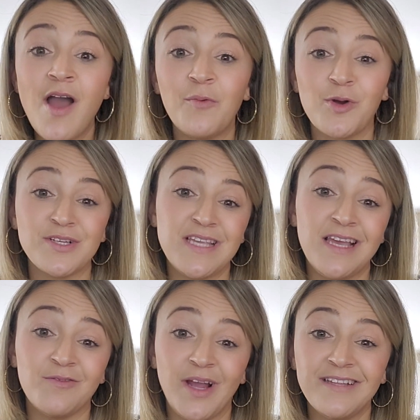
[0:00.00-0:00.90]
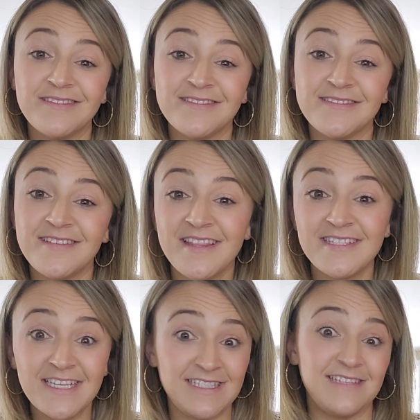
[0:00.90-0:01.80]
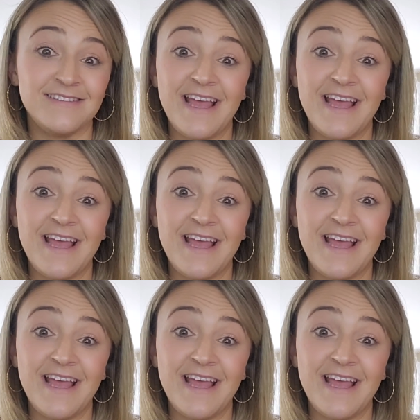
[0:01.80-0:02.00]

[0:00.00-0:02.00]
And we're seeing rates in the 6s.